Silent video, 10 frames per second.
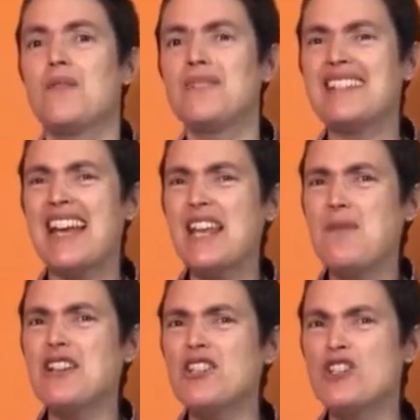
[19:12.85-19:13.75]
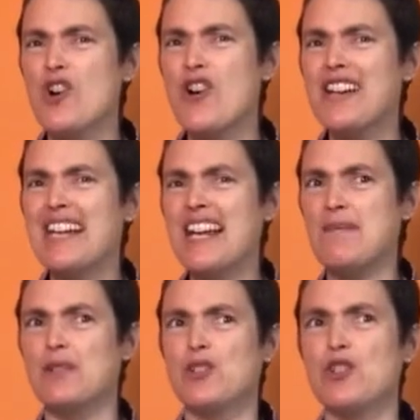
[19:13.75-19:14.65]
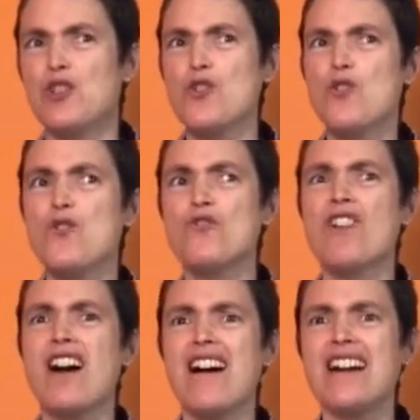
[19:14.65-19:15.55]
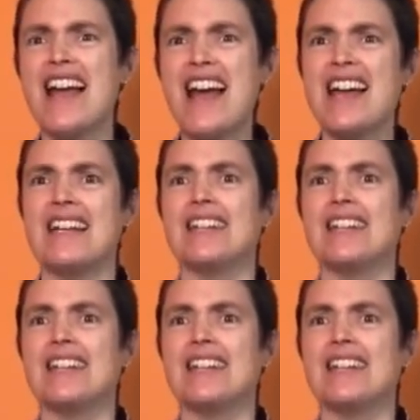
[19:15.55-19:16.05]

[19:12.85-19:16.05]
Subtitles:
Was anyone joining in with turaye?